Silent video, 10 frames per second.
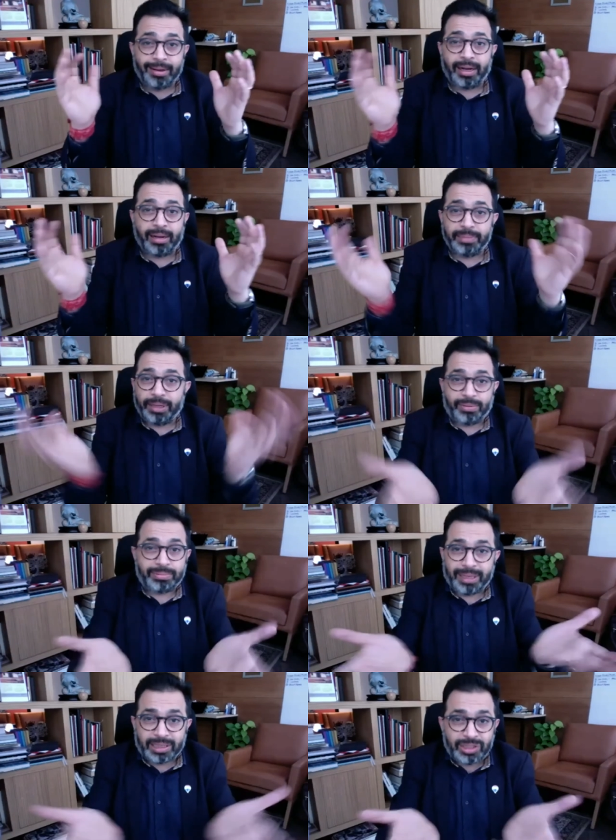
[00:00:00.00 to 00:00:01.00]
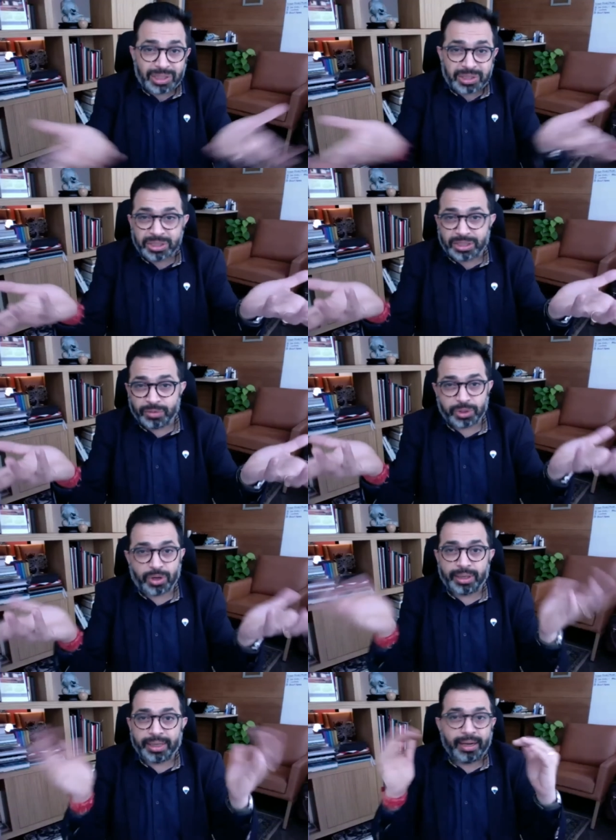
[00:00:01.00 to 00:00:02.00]
uh, they were, their consistency was
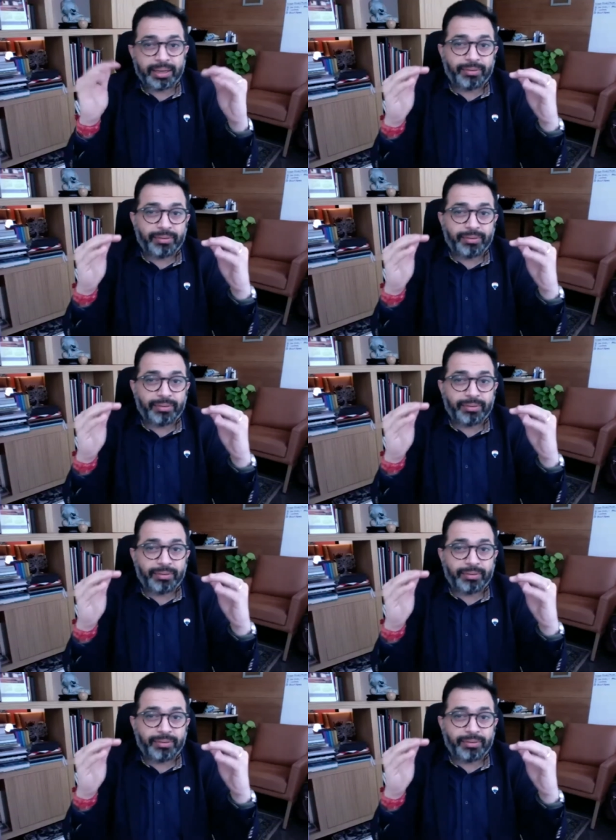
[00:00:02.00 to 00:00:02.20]
not there.